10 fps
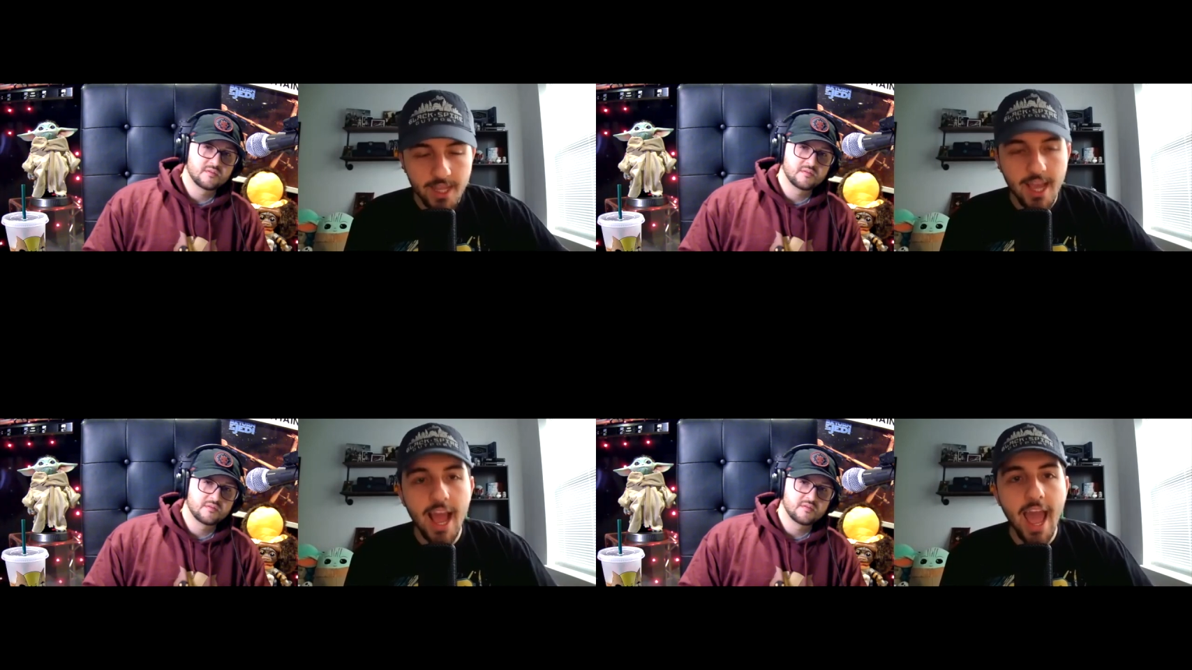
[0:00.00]

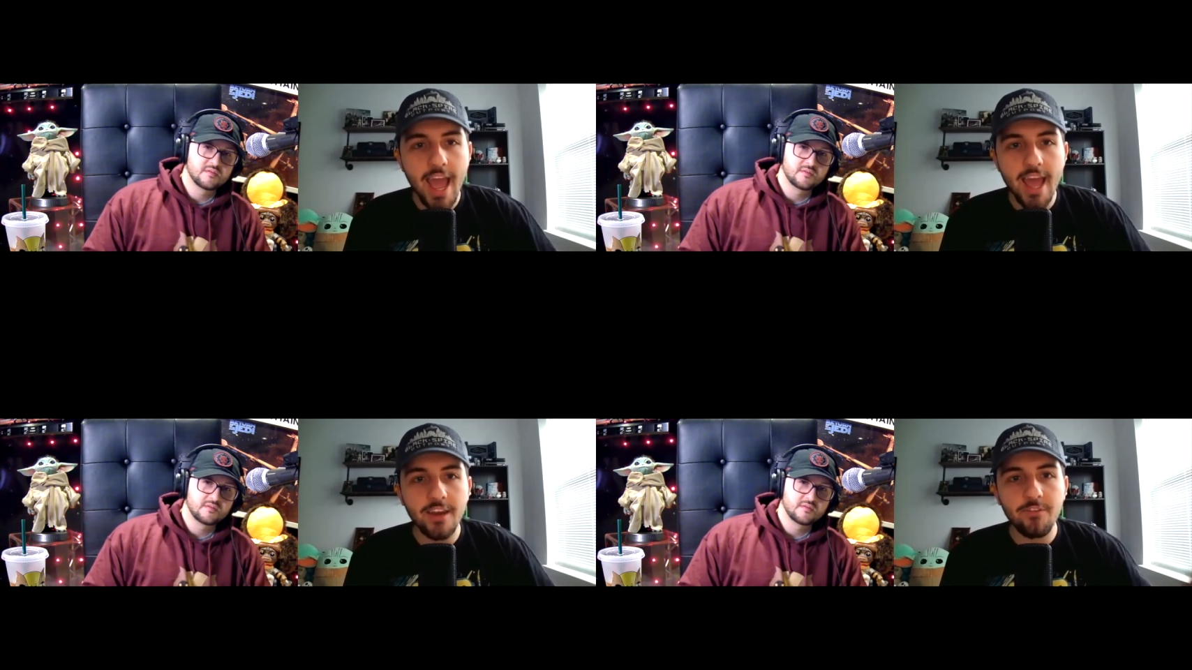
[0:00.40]

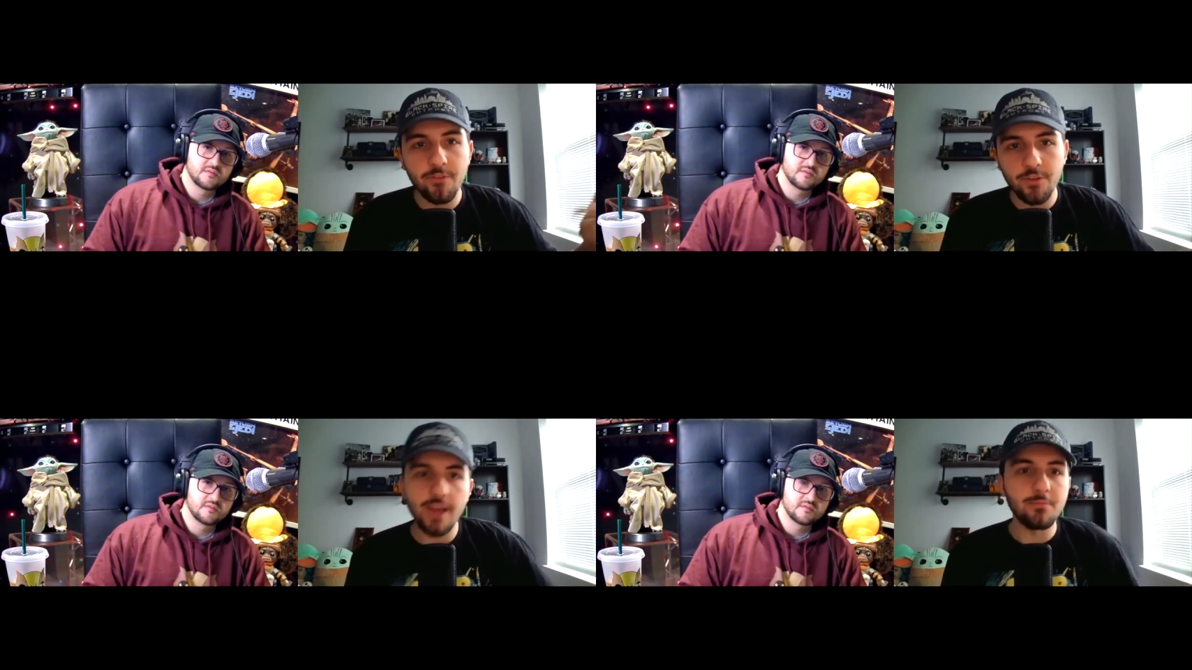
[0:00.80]
Speaker 1: and
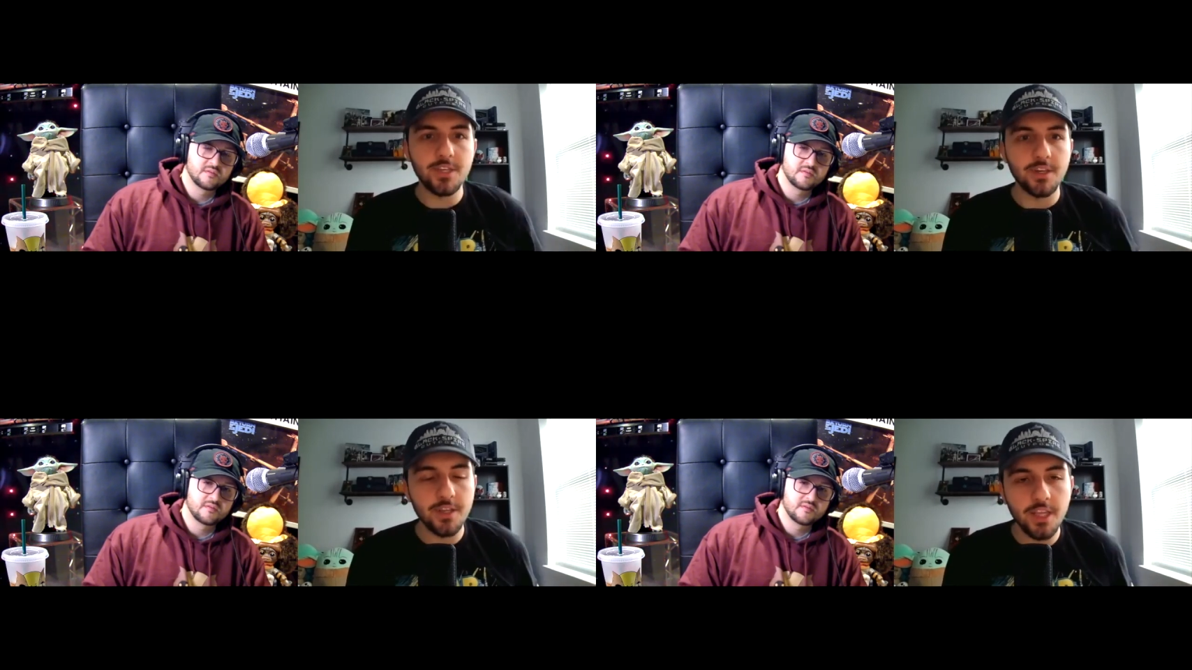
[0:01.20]
for them
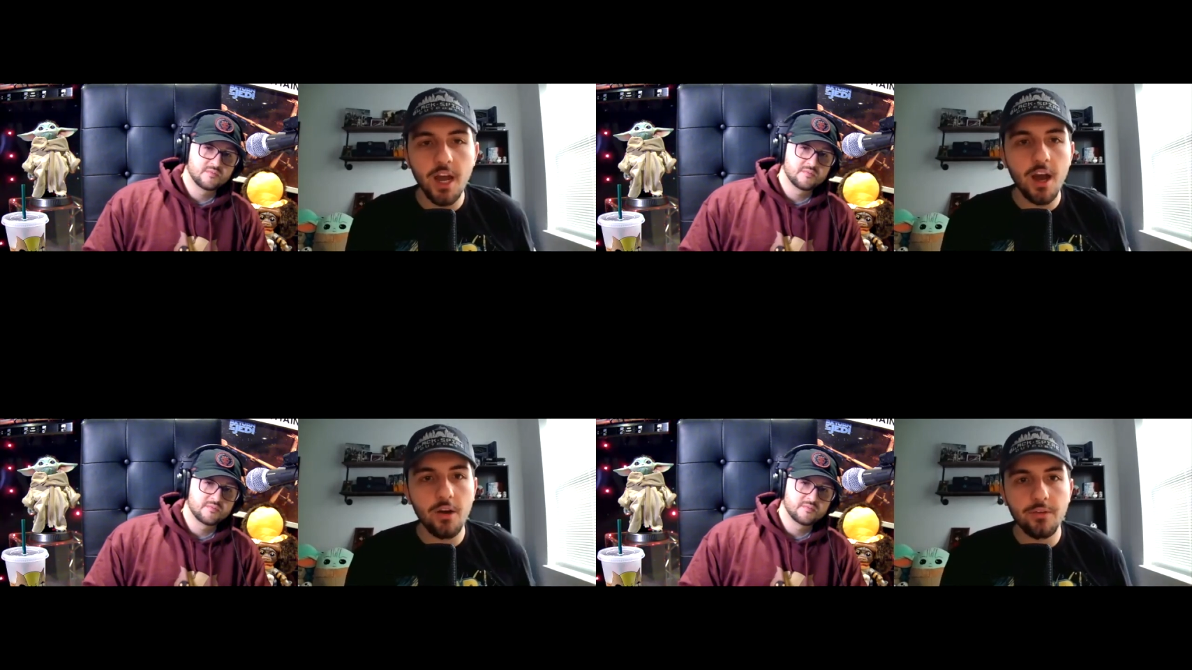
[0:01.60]
to, you
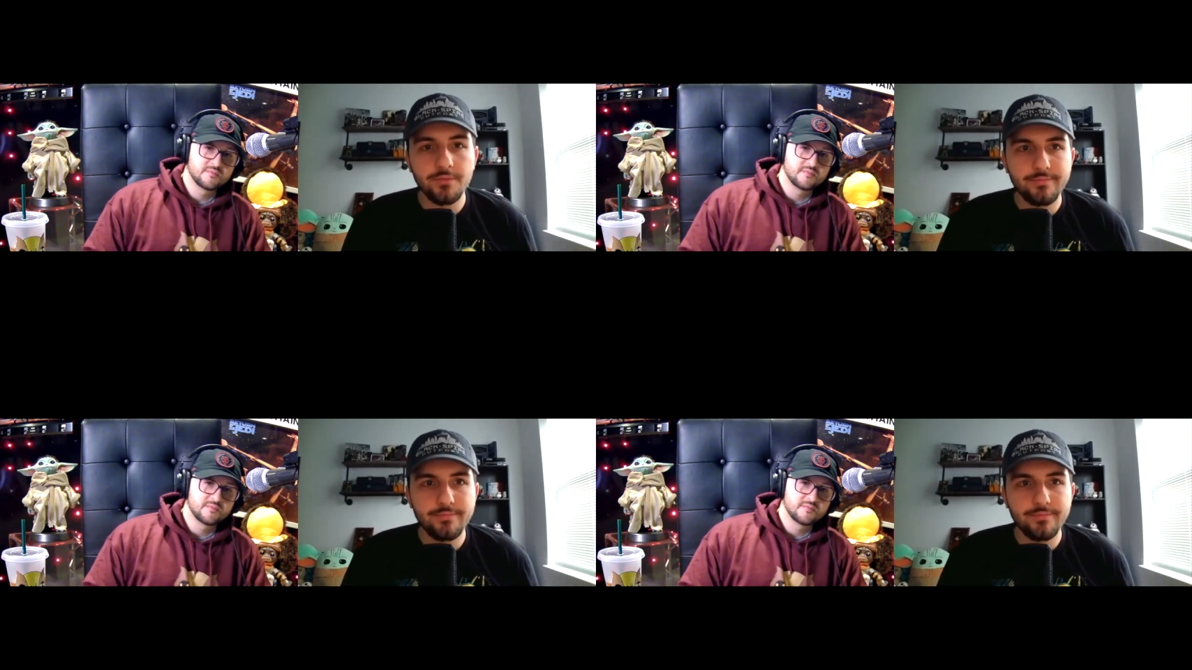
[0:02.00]
know,